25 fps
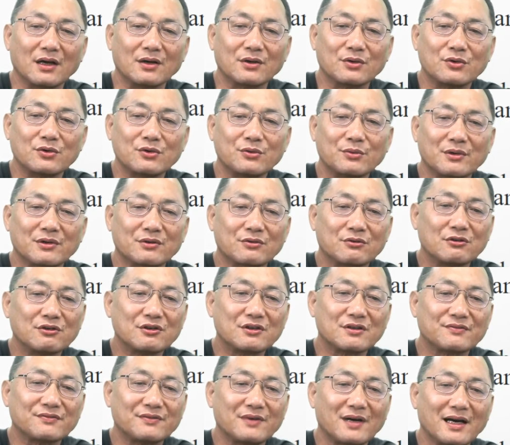who were
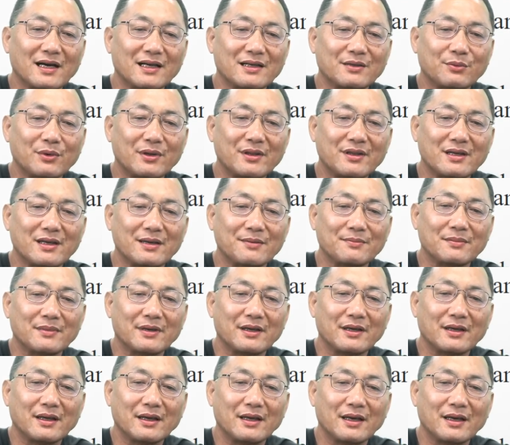crucified with him